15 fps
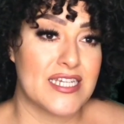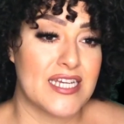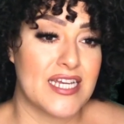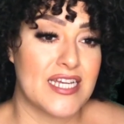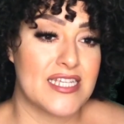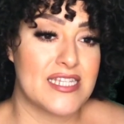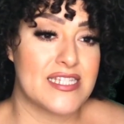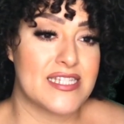
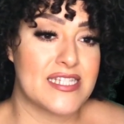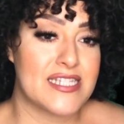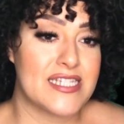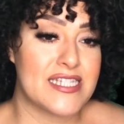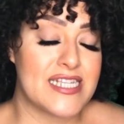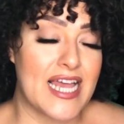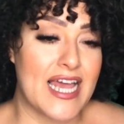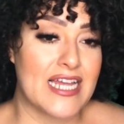
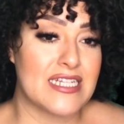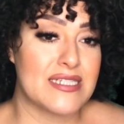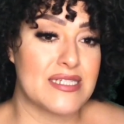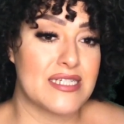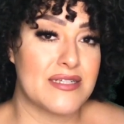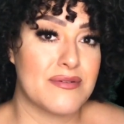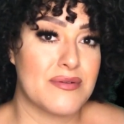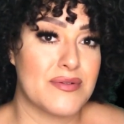stand
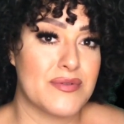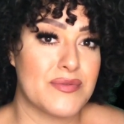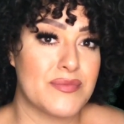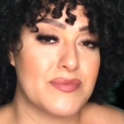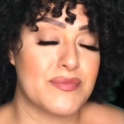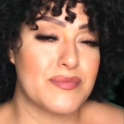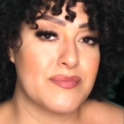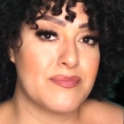
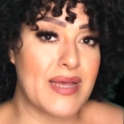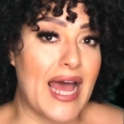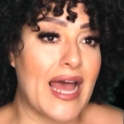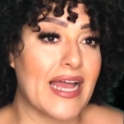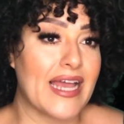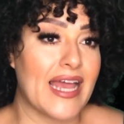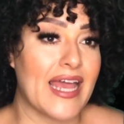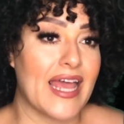
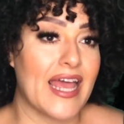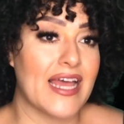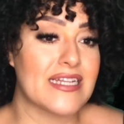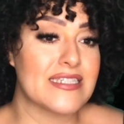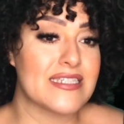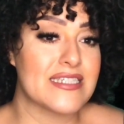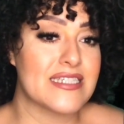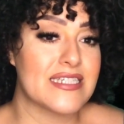back
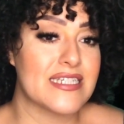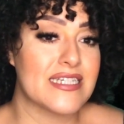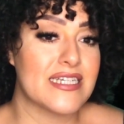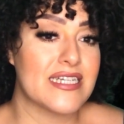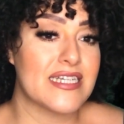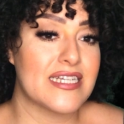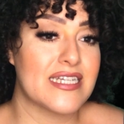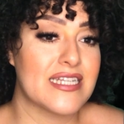and
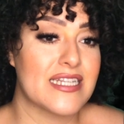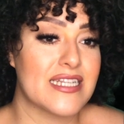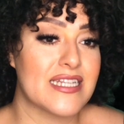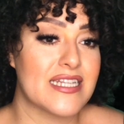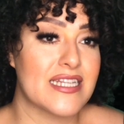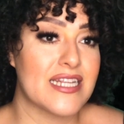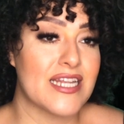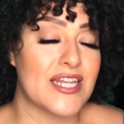
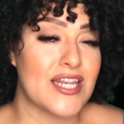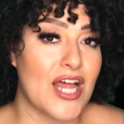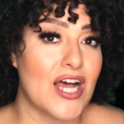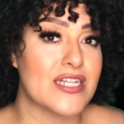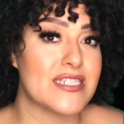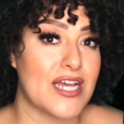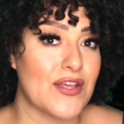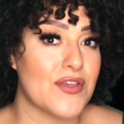
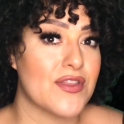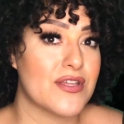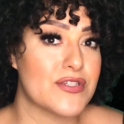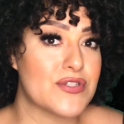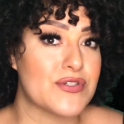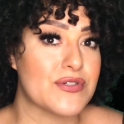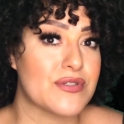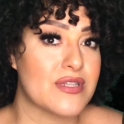not tell you the
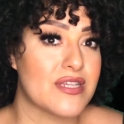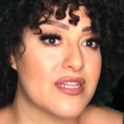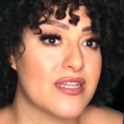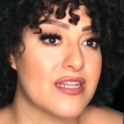truth.